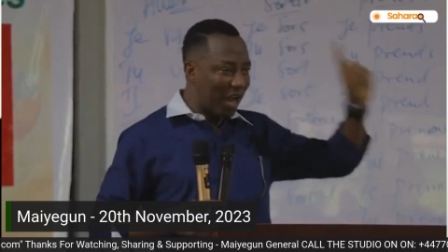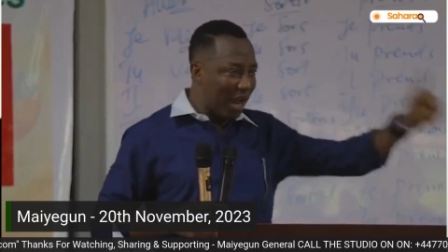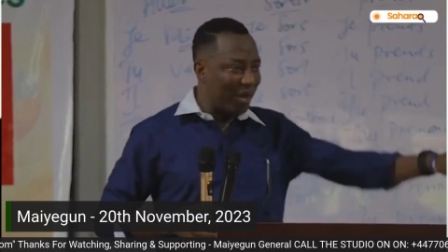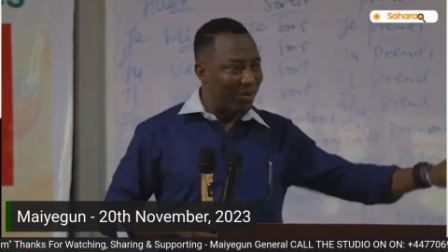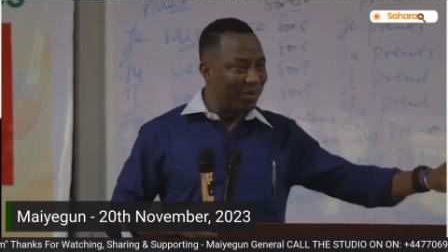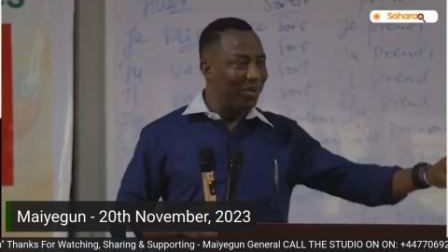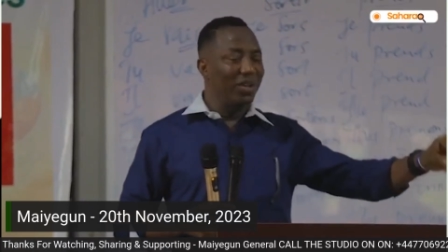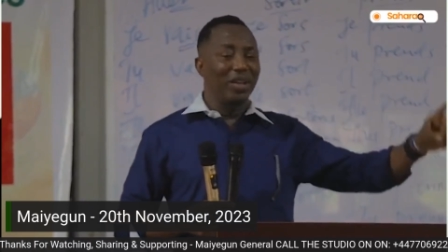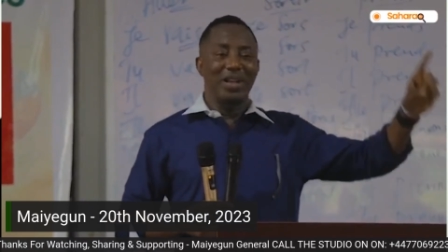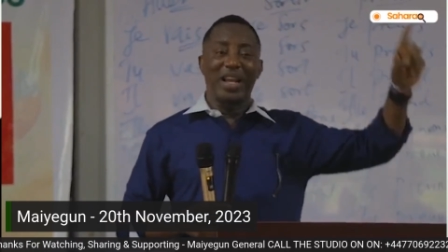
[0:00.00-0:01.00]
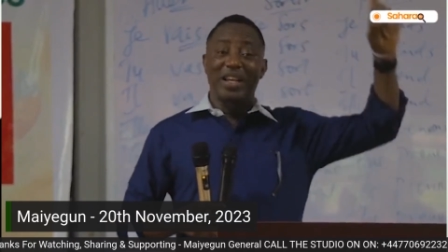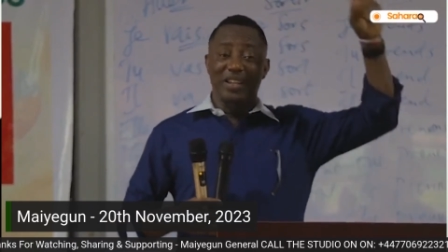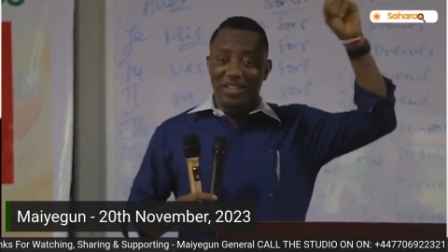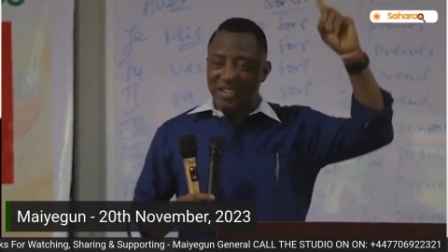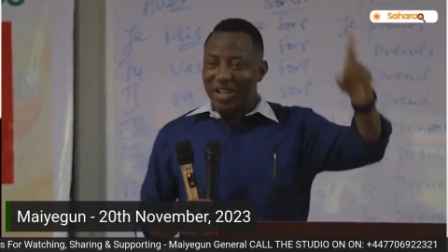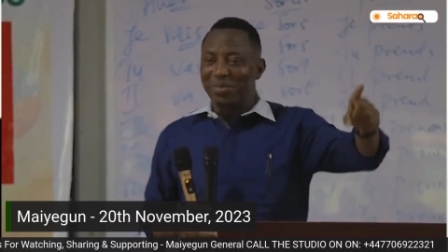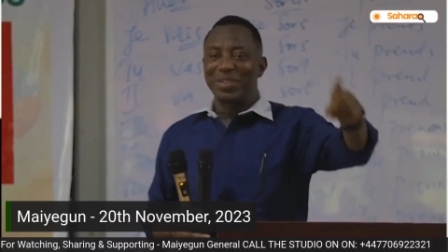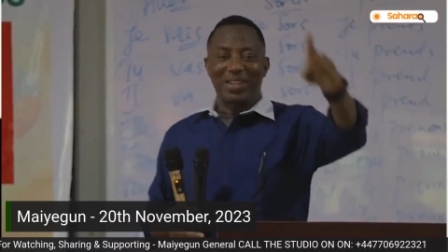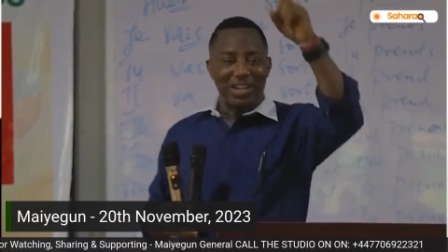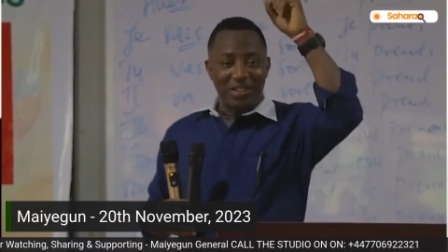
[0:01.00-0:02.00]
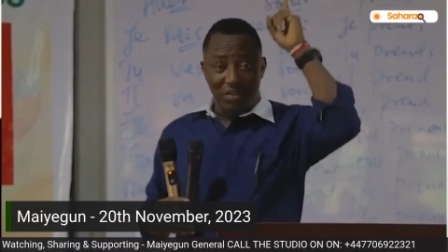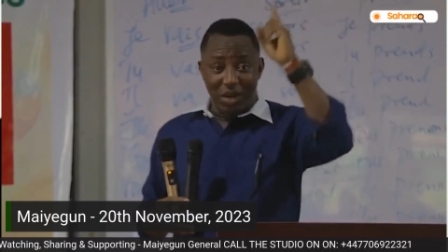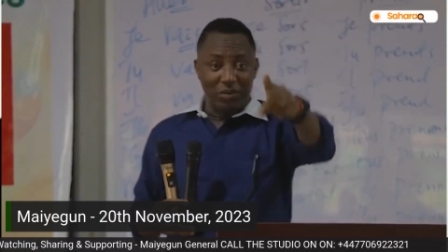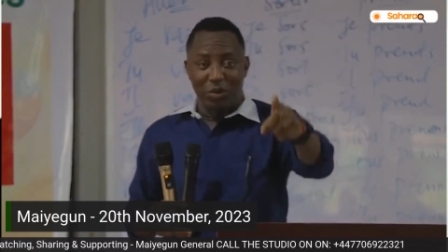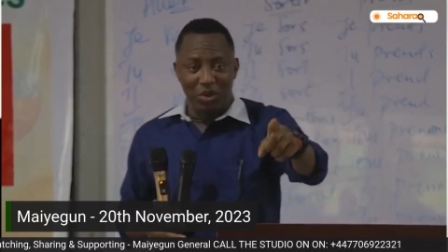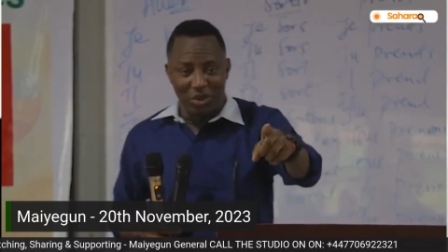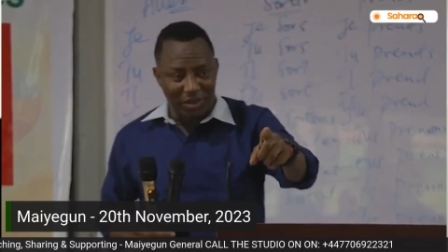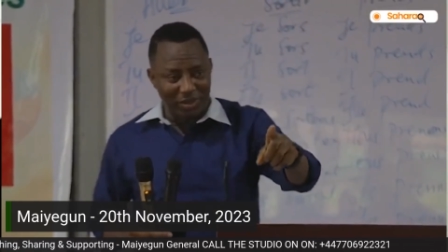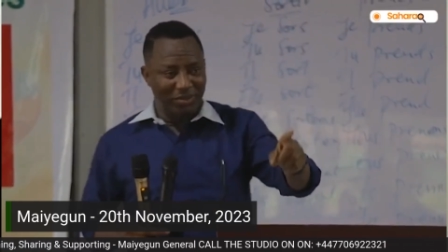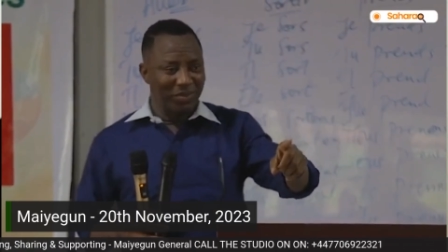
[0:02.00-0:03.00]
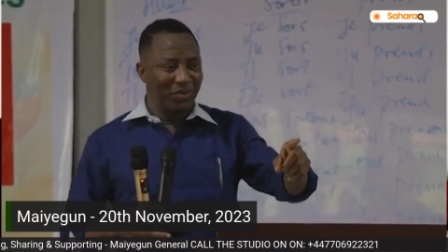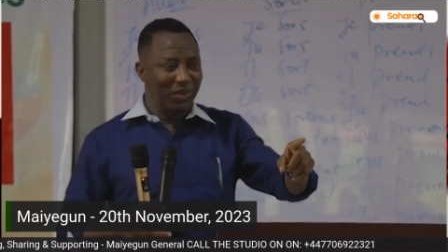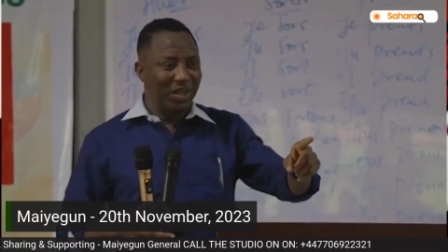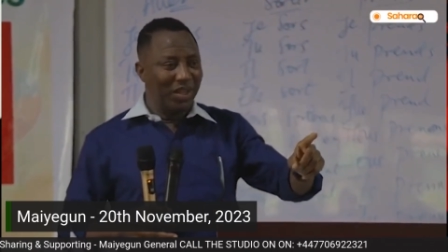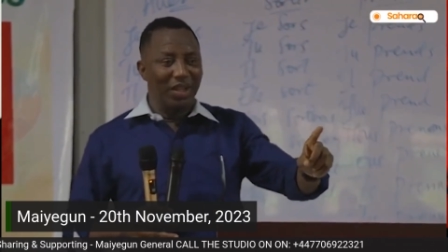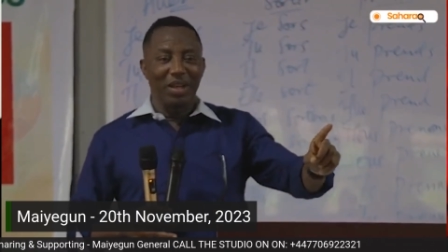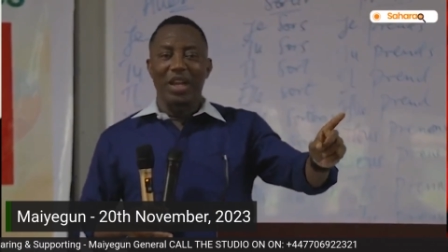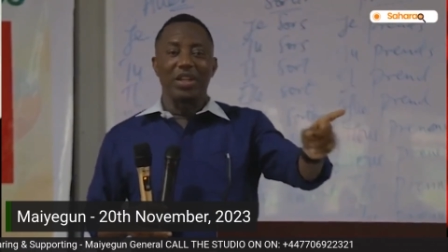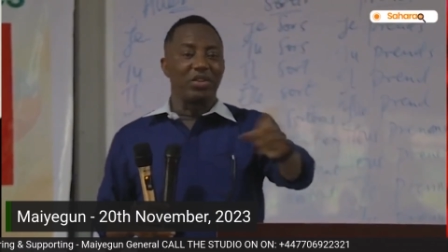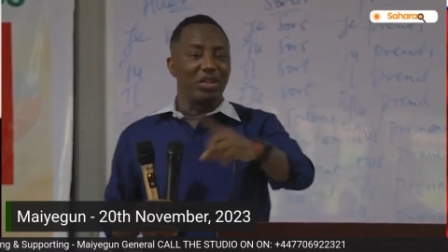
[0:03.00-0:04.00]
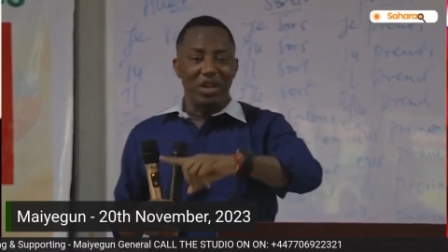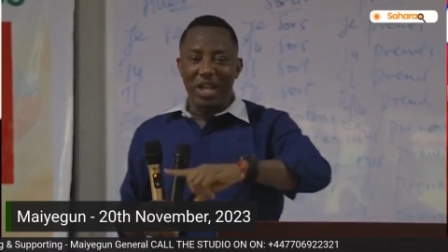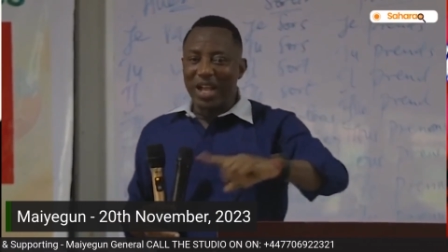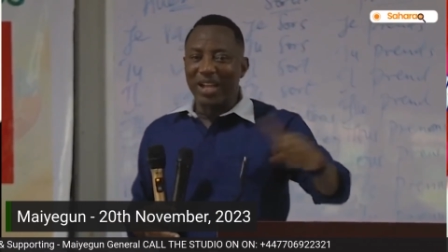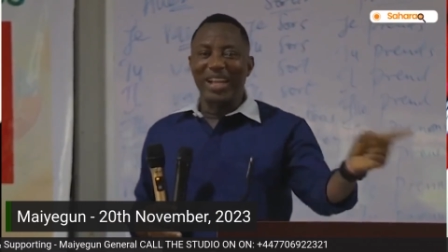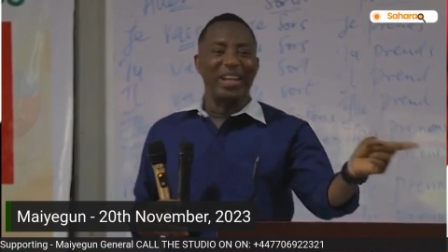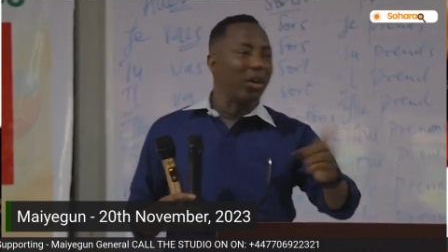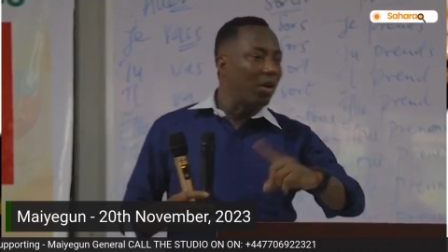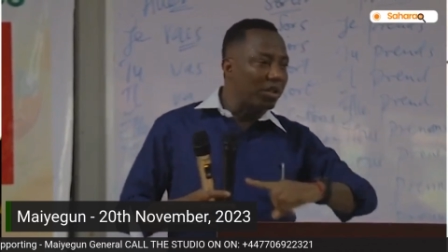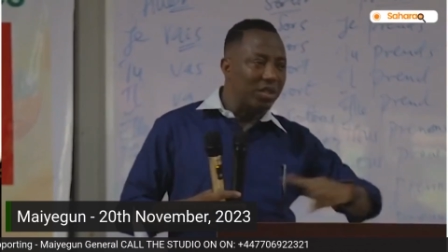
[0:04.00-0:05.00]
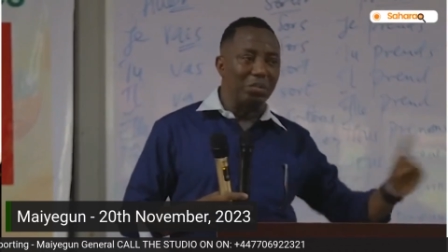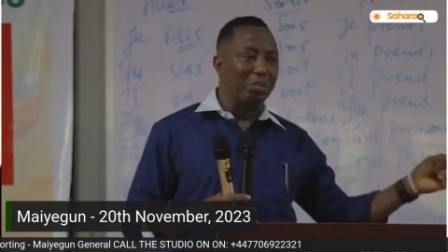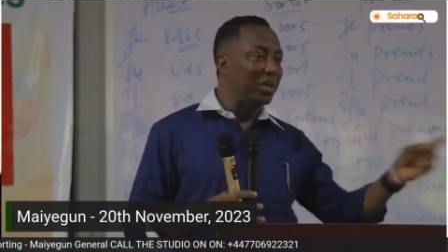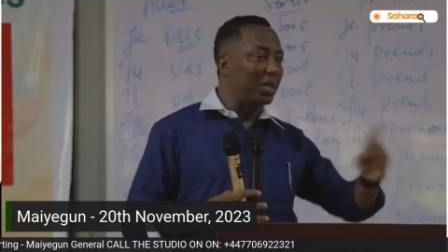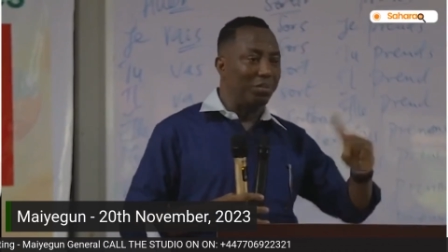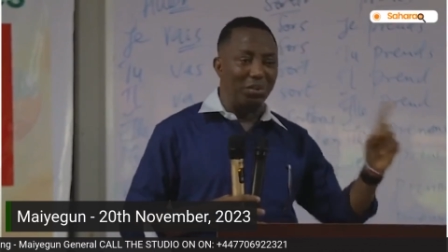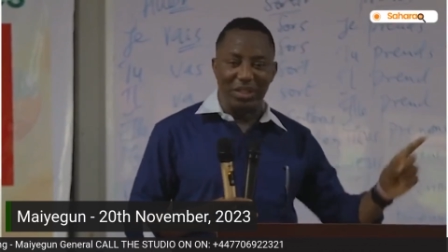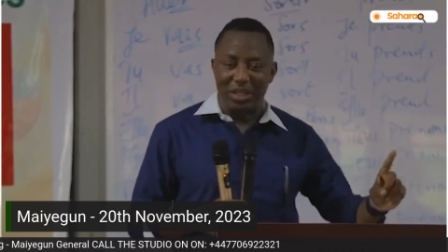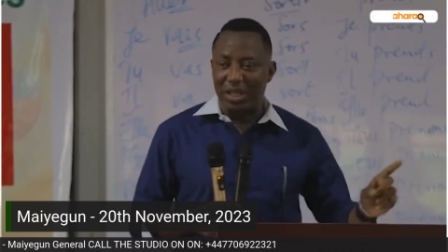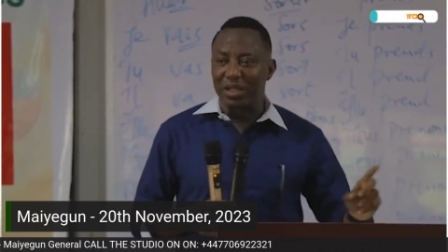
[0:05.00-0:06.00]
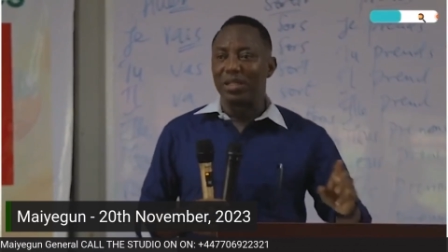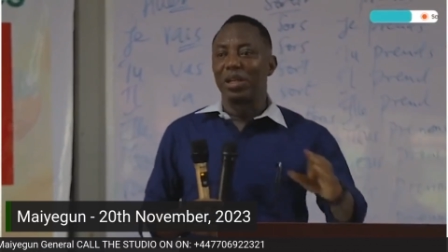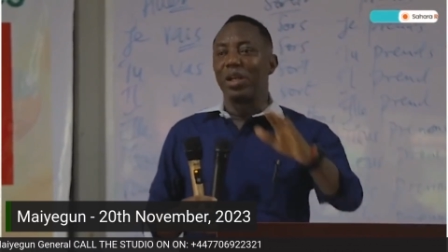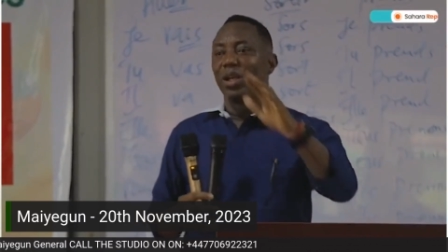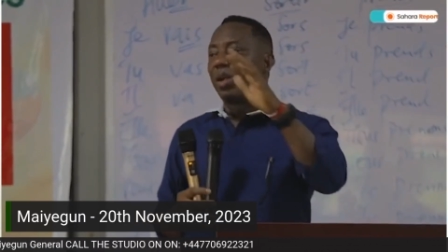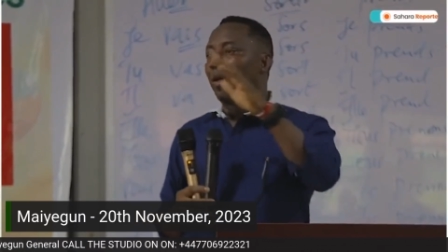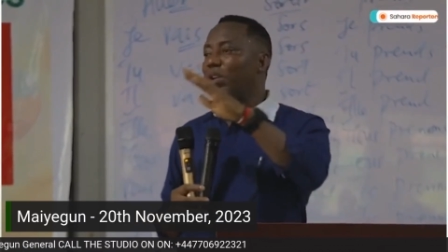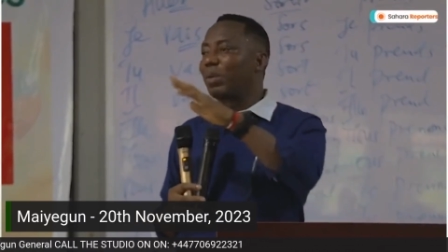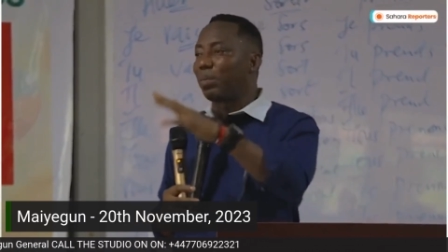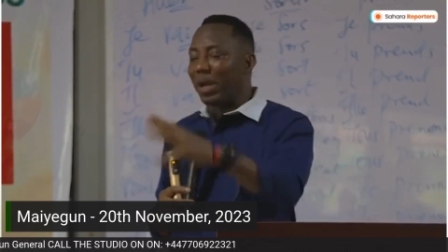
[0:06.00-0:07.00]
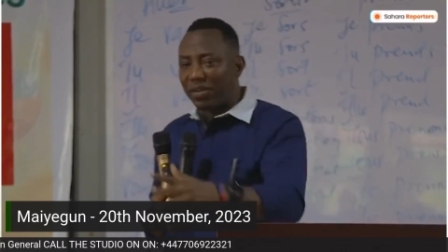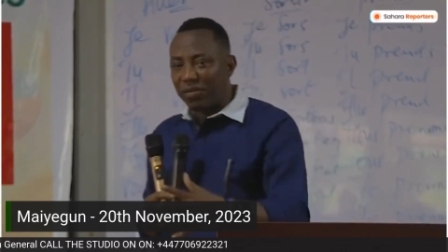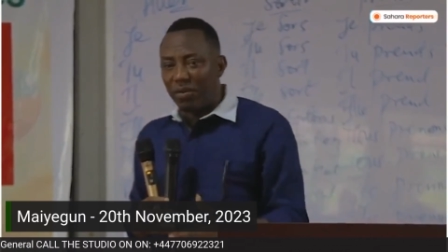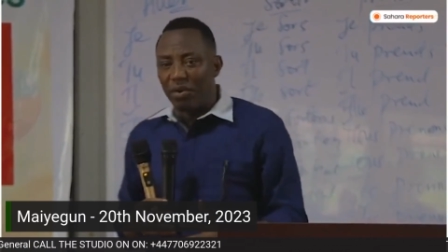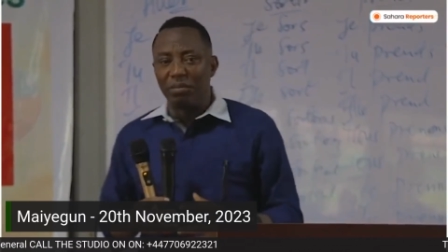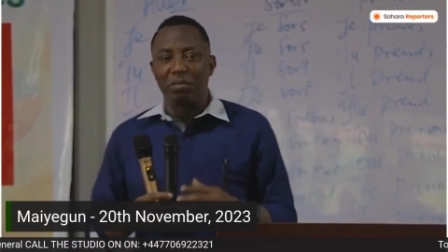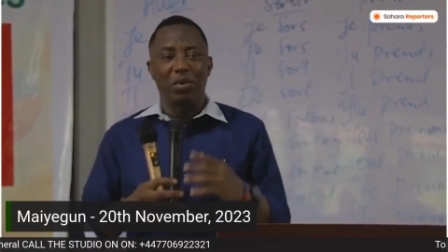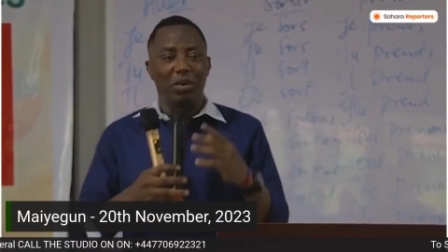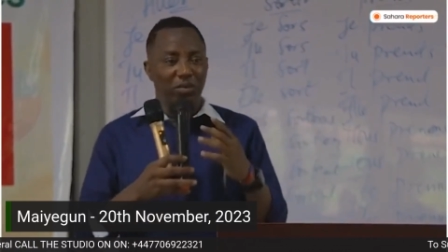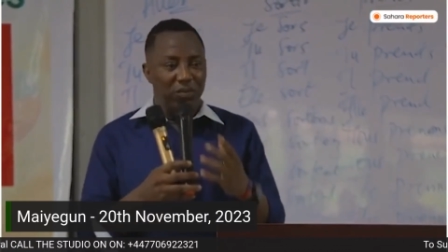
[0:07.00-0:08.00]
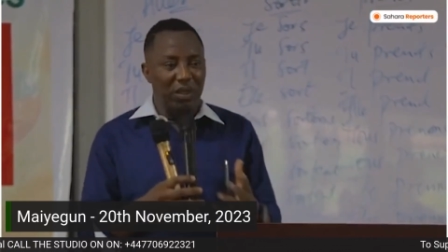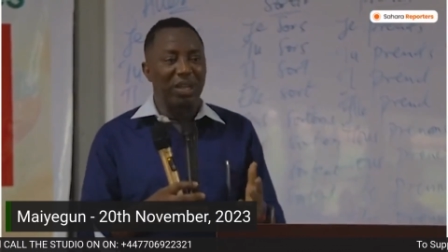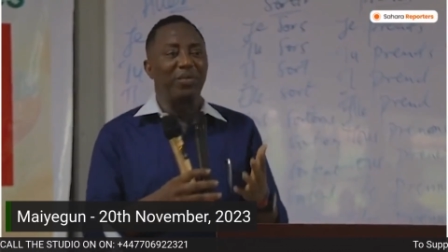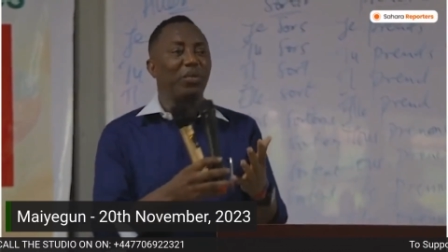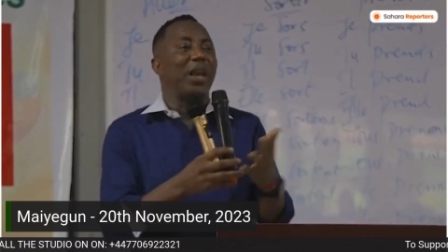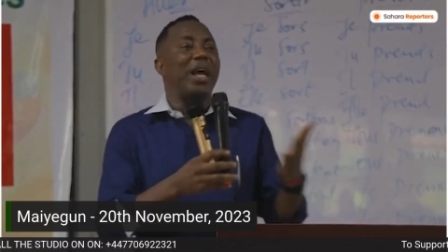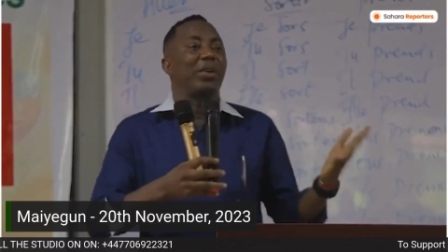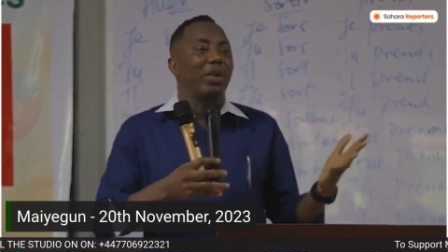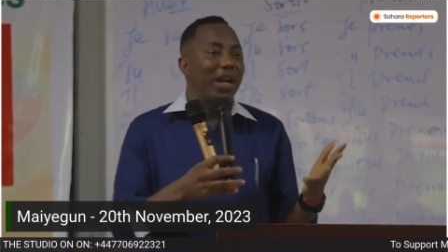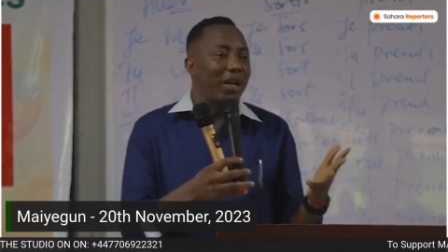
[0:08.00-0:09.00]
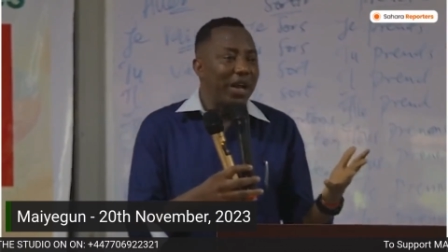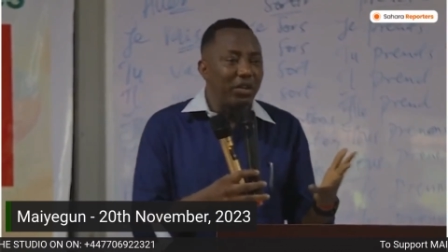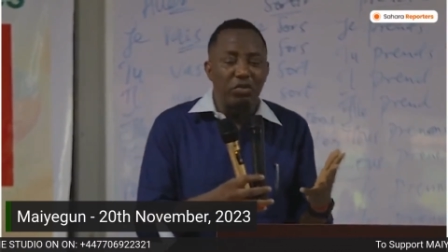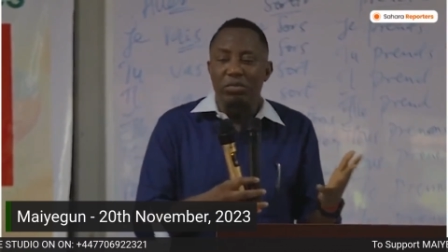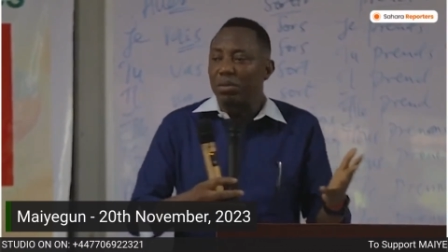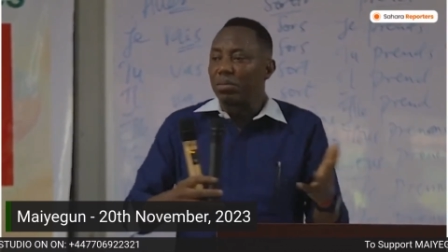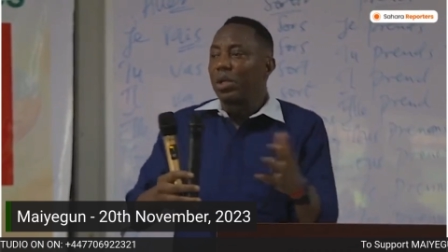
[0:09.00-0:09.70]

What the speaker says: anyhow, that except there's a revolution, Nigeria cannot be liberated on the platform of, if you like, you can hand me.